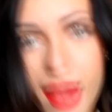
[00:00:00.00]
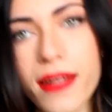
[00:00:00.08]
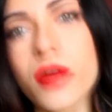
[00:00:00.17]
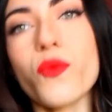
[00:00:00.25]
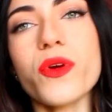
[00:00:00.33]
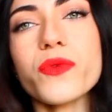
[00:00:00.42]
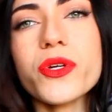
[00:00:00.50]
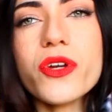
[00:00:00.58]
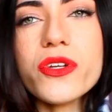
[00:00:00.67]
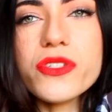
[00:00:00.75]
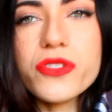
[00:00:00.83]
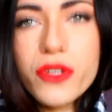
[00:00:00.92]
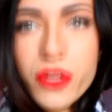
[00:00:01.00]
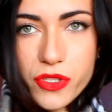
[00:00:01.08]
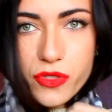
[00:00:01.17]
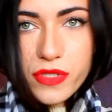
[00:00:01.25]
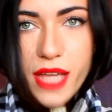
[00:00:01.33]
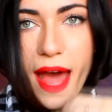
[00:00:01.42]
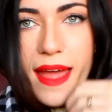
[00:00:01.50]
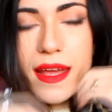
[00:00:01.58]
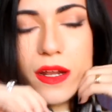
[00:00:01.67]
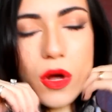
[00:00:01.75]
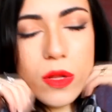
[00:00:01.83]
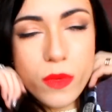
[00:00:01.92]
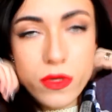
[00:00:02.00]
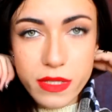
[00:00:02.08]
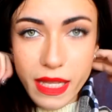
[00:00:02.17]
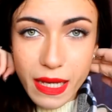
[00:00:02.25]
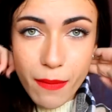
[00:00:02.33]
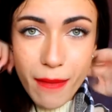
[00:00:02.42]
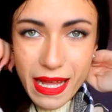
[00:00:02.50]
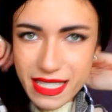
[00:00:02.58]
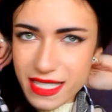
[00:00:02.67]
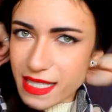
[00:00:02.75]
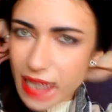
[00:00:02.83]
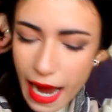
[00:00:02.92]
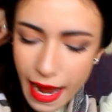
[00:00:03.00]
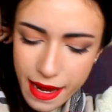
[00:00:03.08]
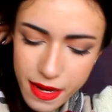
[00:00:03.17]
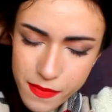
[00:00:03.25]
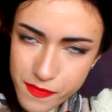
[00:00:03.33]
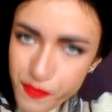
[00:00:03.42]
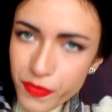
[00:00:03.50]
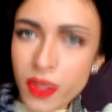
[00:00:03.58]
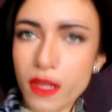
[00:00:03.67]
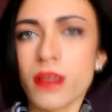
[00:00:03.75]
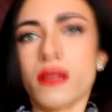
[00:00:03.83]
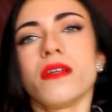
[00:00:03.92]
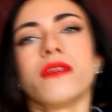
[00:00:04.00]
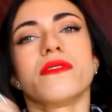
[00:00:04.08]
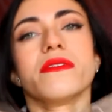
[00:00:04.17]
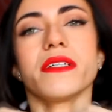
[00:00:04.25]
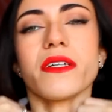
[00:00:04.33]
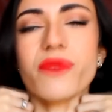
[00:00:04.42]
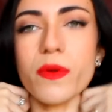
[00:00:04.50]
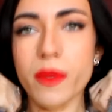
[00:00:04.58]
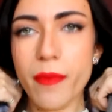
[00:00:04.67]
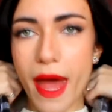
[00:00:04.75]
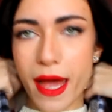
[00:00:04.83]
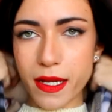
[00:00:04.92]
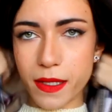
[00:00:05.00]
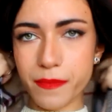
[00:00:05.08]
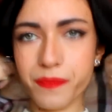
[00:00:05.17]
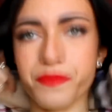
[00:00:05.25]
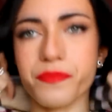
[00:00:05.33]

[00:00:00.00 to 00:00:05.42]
and what we're going to do is to tie it almost like a men's tie. So you take it from the back,